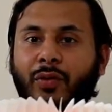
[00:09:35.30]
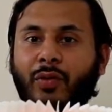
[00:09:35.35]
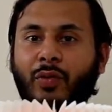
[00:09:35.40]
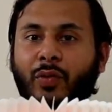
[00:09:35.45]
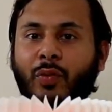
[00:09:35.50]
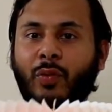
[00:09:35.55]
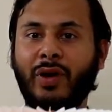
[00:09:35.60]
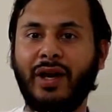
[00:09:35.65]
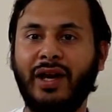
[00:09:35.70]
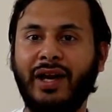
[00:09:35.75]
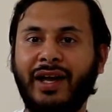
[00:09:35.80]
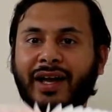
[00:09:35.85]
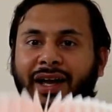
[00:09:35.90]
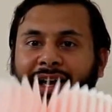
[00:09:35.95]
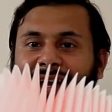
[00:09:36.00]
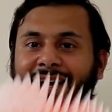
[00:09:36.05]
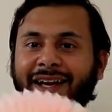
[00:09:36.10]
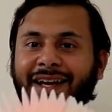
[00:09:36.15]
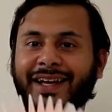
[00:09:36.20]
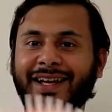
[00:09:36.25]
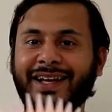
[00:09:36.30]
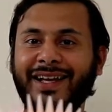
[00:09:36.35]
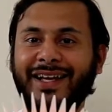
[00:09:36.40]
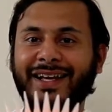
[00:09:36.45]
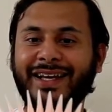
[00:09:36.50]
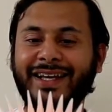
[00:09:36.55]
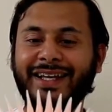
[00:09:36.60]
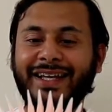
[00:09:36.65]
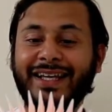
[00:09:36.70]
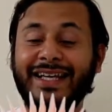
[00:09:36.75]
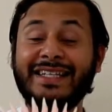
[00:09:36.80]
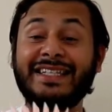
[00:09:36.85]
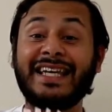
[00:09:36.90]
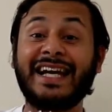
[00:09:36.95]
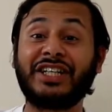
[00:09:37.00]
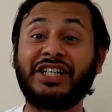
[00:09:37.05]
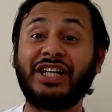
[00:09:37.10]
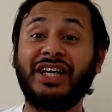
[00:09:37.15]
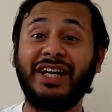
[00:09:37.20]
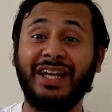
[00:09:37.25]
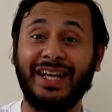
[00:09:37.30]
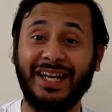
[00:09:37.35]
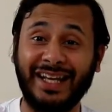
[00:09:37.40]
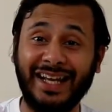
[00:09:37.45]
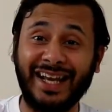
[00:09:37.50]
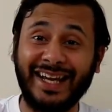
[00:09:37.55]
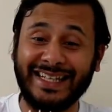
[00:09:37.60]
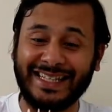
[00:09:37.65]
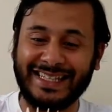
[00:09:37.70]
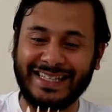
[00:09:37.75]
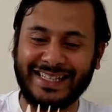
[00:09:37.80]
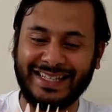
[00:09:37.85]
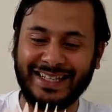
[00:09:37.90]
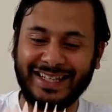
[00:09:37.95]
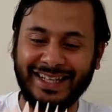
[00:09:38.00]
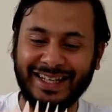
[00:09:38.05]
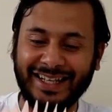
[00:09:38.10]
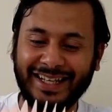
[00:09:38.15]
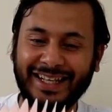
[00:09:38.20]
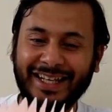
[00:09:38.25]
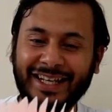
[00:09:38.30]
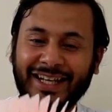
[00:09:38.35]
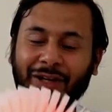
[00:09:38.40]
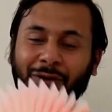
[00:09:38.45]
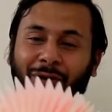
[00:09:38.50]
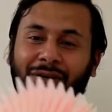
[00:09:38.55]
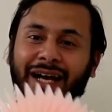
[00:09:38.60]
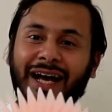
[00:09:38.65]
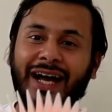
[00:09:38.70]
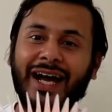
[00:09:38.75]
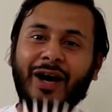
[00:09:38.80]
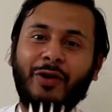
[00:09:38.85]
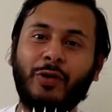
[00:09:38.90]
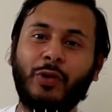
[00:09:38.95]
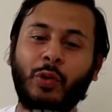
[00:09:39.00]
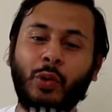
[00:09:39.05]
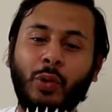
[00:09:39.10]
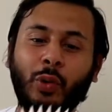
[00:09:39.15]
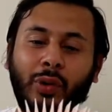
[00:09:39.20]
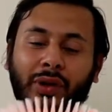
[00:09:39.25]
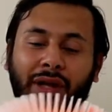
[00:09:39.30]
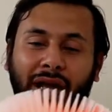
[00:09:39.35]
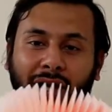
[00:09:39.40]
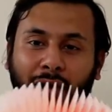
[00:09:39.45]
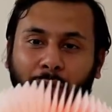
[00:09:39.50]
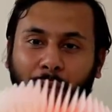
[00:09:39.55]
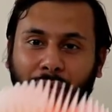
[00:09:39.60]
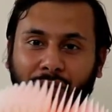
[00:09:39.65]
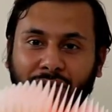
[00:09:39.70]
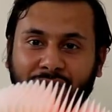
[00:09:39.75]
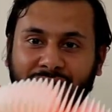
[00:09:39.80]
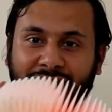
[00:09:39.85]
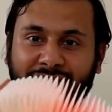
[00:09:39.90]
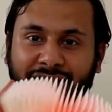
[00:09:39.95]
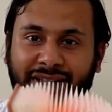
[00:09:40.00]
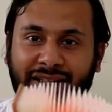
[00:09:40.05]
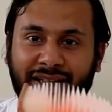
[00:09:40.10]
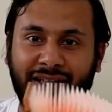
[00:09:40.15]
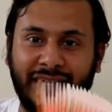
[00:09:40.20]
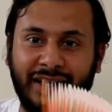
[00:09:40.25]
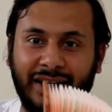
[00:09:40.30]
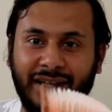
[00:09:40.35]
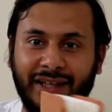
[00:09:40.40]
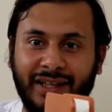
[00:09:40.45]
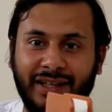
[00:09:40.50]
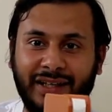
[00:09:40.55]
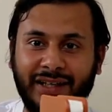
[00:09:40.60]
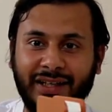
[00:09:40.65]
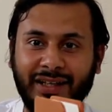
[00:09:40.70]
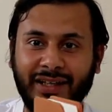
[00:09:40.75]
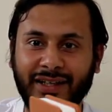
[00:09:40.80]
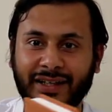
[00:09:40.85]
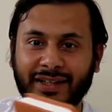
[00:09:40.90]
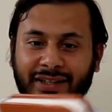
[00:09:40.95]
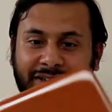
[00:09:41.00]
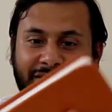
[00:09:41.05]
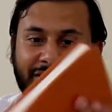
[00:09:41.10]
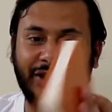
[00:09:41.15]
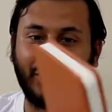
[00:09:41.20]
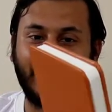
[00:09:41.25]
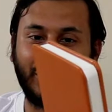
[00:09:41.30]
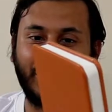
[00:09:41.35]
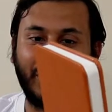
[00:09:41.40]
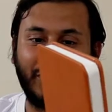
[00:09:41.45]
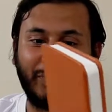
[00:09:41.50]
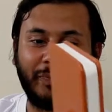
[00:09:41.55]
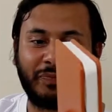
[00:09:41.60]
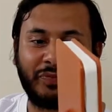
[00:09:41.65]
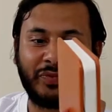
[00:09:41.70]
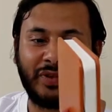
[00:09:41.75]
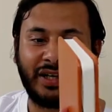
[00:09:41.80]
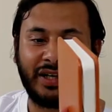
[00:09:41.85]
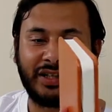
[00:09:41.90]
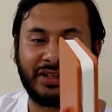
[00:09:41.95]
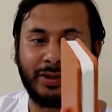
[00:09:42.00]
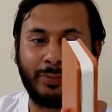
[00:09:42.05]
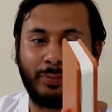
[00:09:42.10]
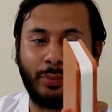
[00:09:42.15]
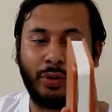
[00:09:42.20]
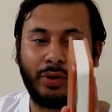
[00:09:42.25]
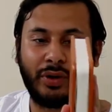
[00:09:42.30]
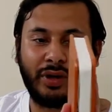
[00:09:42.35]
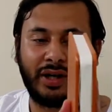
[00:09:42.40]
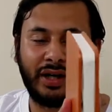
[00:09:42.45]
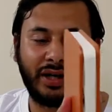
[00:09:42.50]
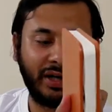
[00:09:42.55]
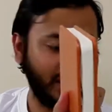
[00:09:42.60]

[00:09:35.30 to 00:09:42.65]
voila, it's actually a light. Look at how cool that looks. So it's a book.